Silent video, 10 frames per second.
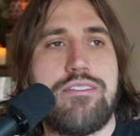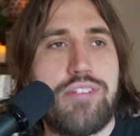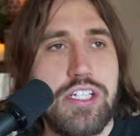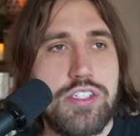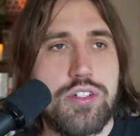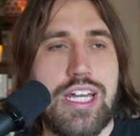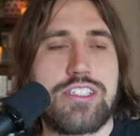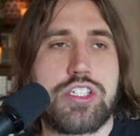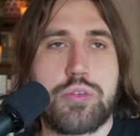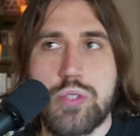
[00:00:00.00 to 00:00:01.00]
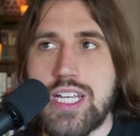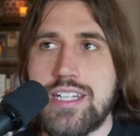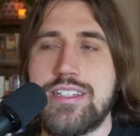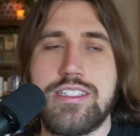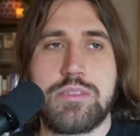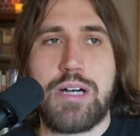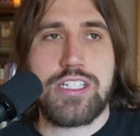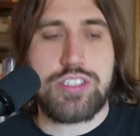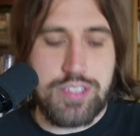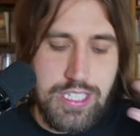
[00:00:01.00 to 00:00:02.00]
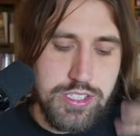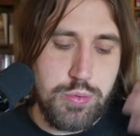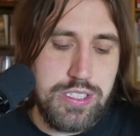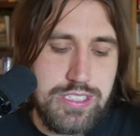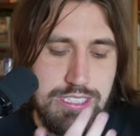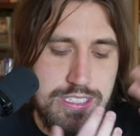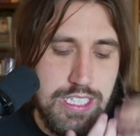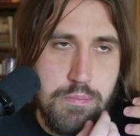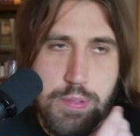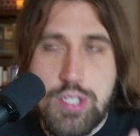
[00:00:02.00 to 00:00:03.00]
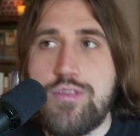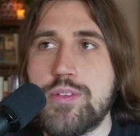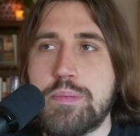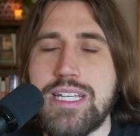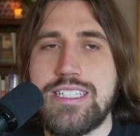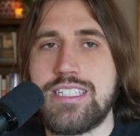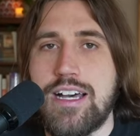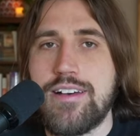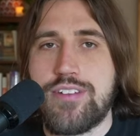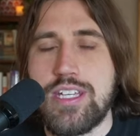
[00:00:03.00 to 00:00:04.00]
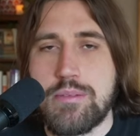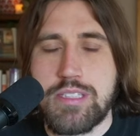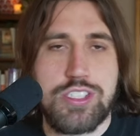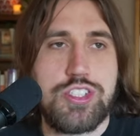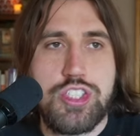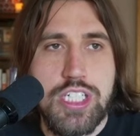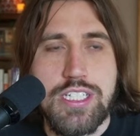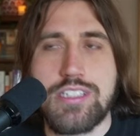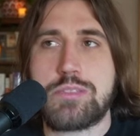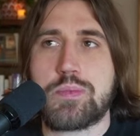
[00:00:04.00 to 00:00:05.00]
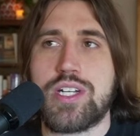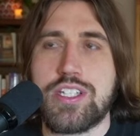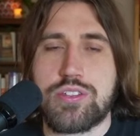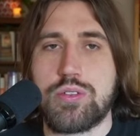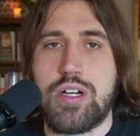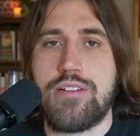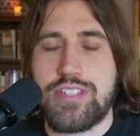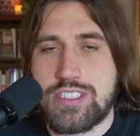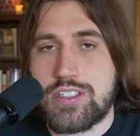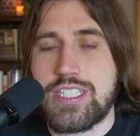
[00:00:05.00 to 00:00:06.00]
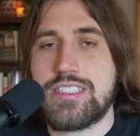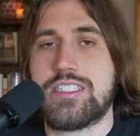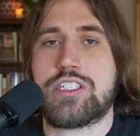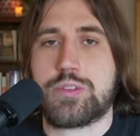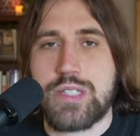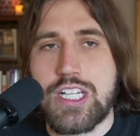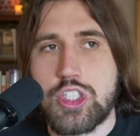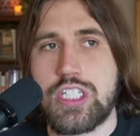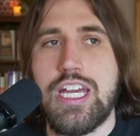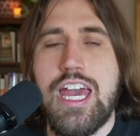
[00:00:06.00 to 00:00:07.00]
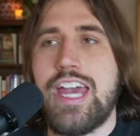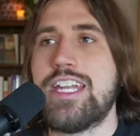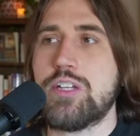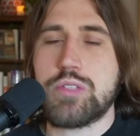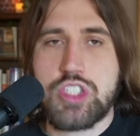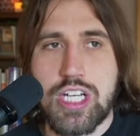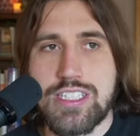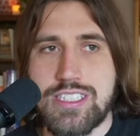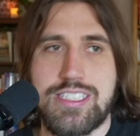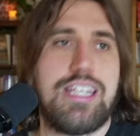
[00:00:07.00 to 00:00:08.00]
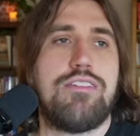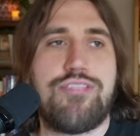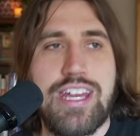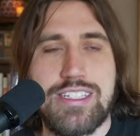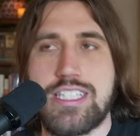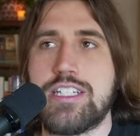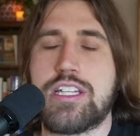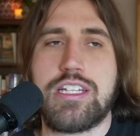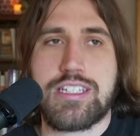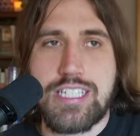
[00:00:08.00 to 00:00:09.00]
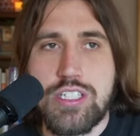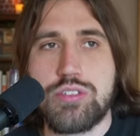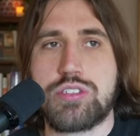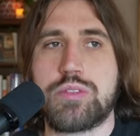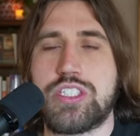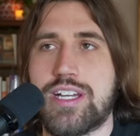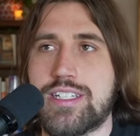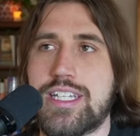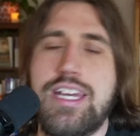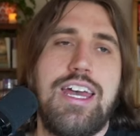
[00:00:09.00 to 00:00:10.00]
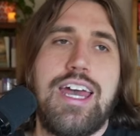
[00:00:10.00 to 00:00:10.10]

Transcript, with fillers: Victor has created this monster. This was this beautiful piece of him, this genius breakthrough of his artistic creation. And he rejects it. He faints. He continues to reject it.